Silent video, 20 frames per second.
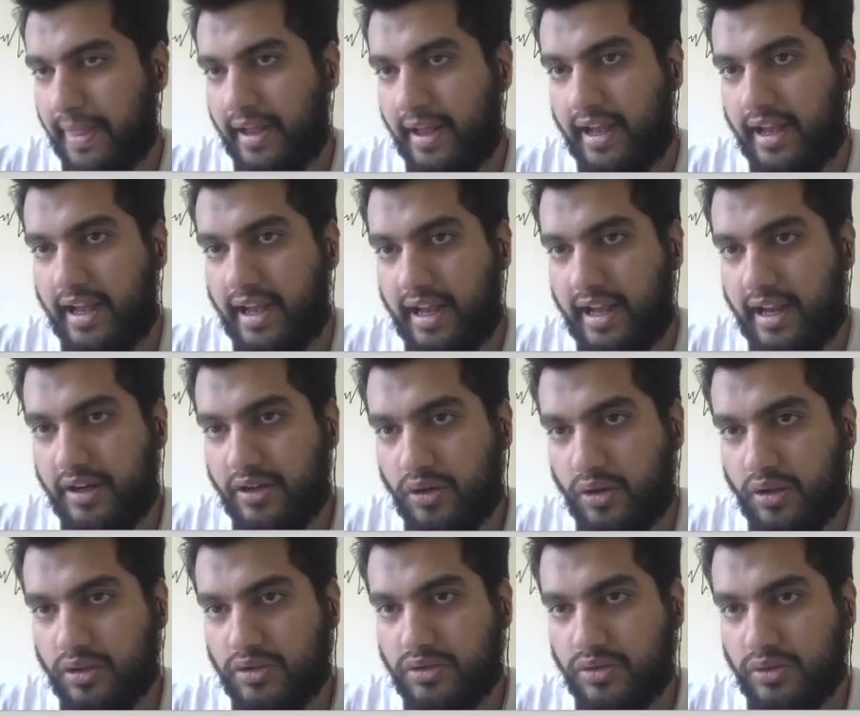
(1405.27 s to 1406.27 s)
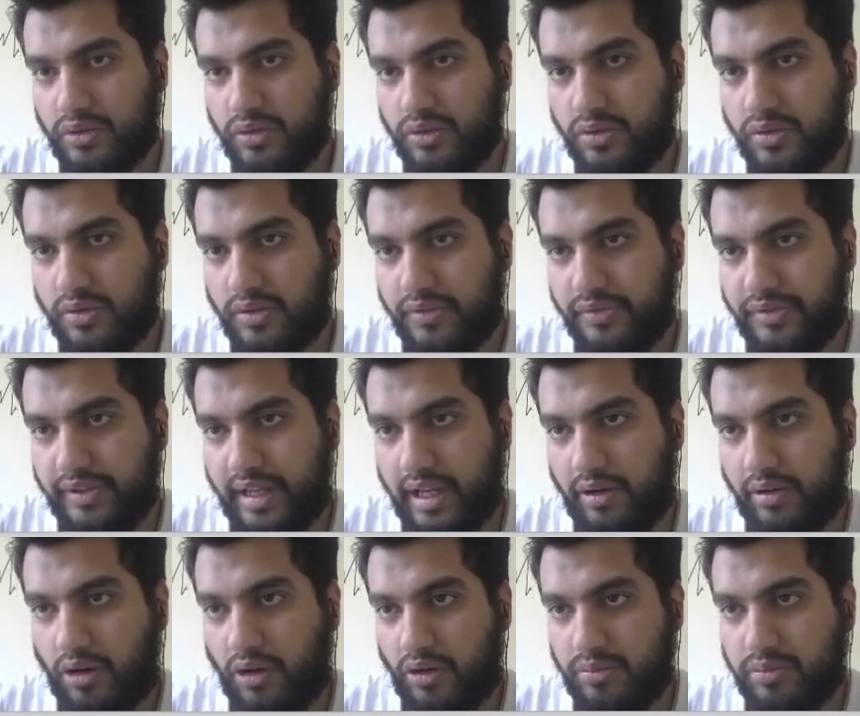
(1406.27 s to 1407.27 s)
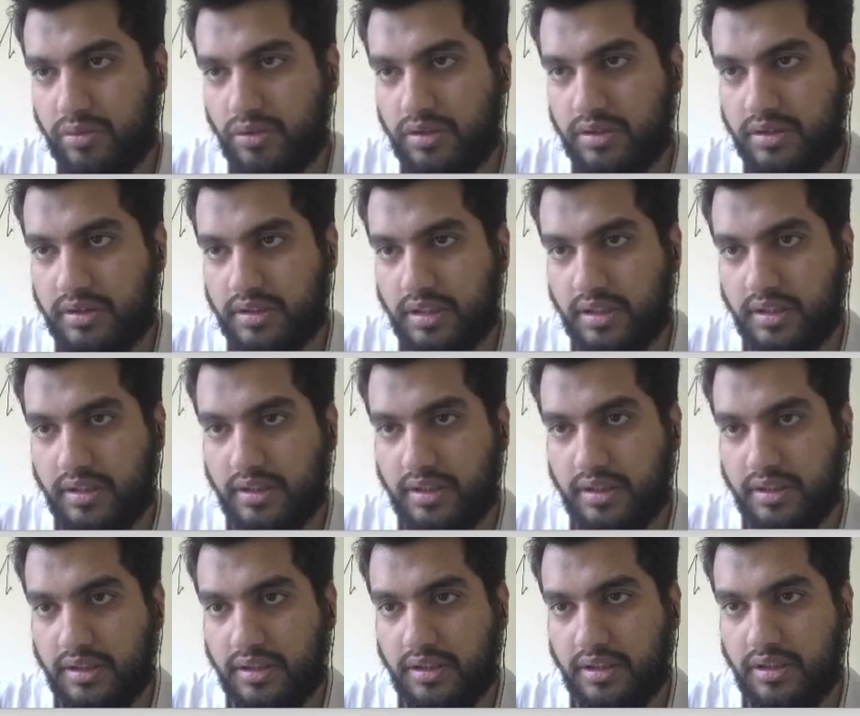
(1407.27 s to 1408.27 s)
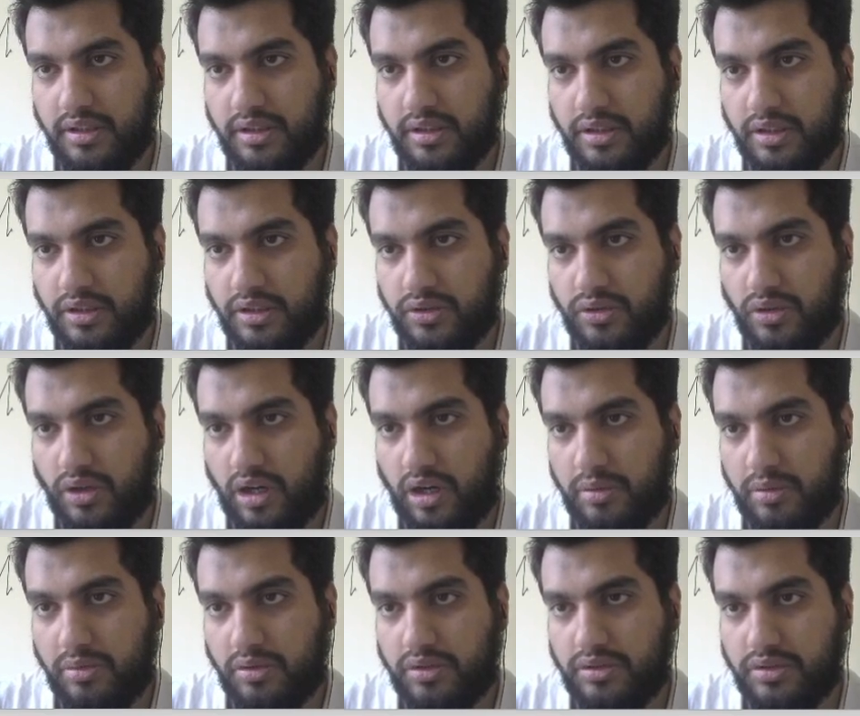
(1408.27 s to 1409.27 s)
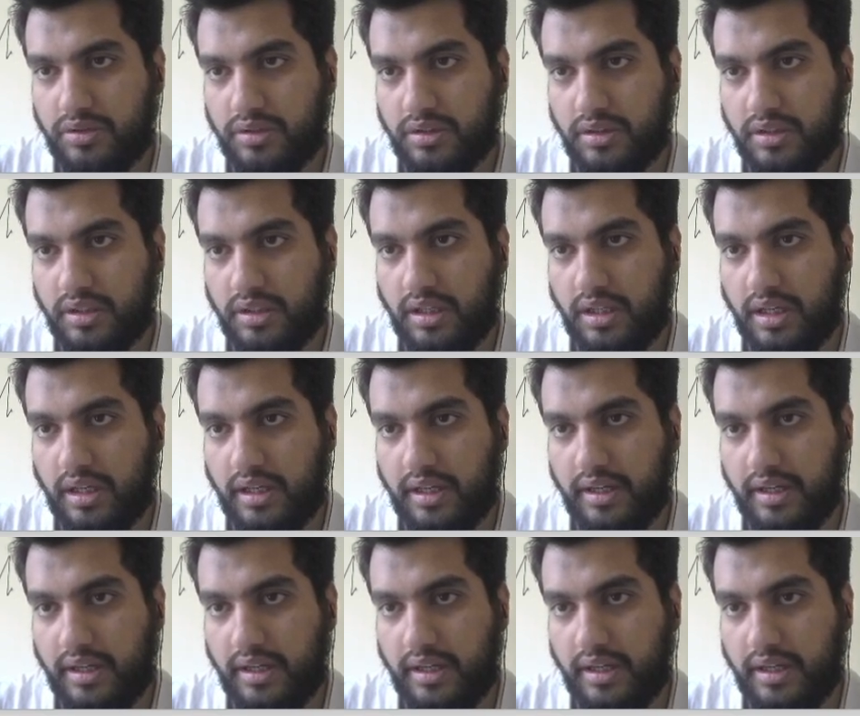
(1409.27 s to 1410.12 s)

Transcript: And also we have outputs. So outputs are